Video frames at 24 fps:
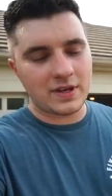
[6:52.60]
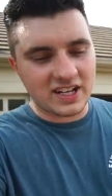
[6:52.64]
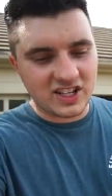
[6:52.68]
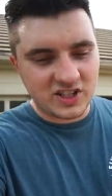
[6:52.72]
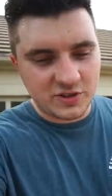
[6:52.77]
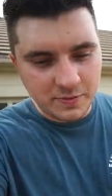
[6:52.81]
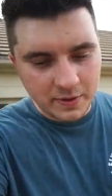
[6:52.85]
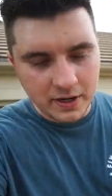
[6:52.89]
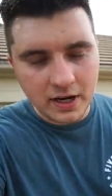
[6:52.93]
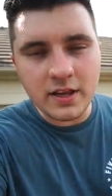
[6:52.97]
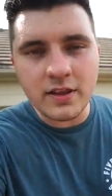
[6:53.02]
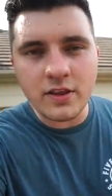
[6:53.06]
It's
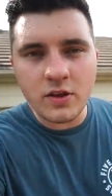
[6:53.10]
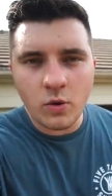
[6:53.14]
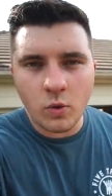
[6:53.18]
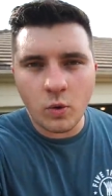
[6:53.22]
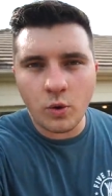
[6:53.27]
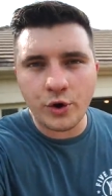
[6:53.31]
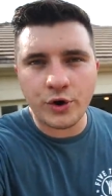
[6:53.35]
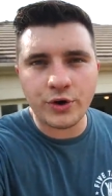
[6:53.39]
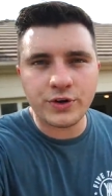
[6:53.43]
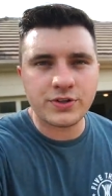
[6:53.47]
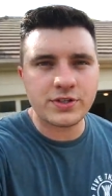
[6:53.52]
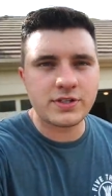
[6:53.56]
been in the
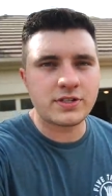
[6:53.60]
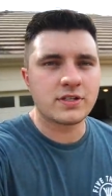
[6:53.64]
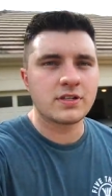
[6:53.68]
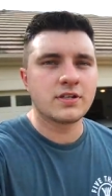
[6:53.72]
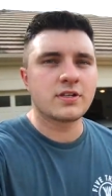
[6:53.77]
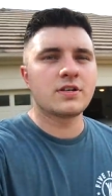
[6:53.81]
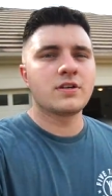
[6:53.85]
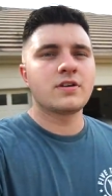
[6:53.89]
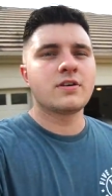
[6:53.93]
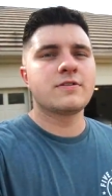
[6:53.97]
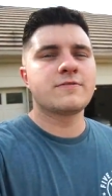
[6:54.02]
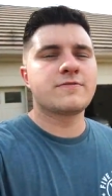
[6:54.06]
works
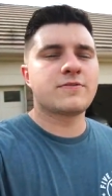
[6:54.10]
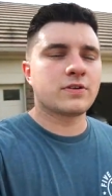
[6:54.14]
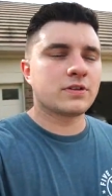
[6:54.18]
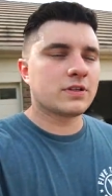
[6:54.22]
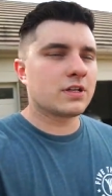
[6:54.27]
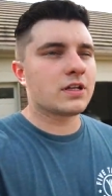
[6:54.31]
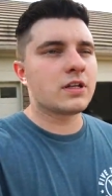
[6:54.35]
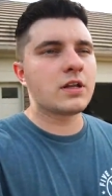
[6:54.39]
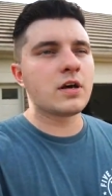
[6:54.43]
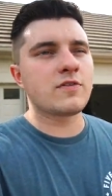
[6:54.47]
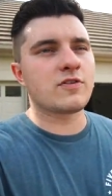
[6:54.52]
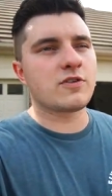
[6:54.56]
for a
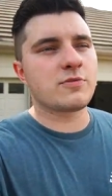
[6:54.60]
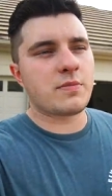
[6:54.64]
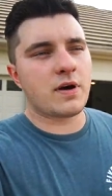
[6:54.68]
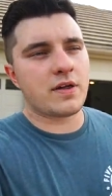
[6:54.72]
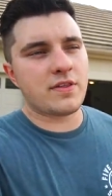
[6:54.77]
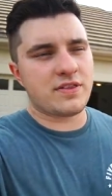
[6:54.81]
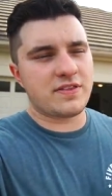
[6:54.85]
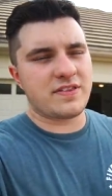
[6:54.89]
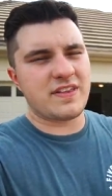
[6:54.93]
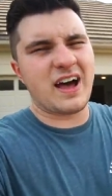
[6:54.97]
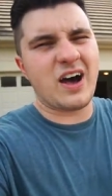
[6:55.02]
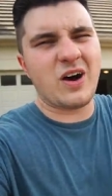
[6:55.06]
little over a
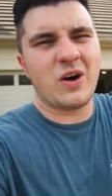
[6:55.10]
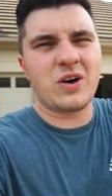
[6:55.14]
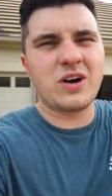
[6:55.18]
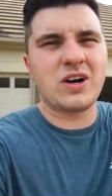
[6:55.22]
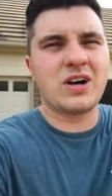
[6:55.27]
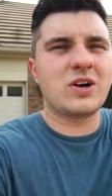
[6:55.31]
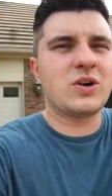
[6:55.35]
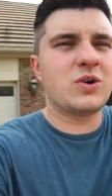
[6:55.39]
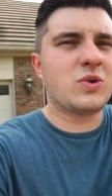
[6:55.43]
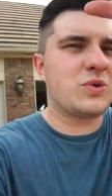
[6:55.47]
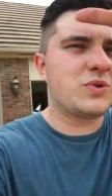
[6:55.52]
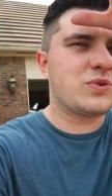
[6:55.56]
month now.
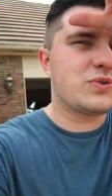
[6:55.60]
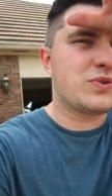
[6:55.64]
Whew.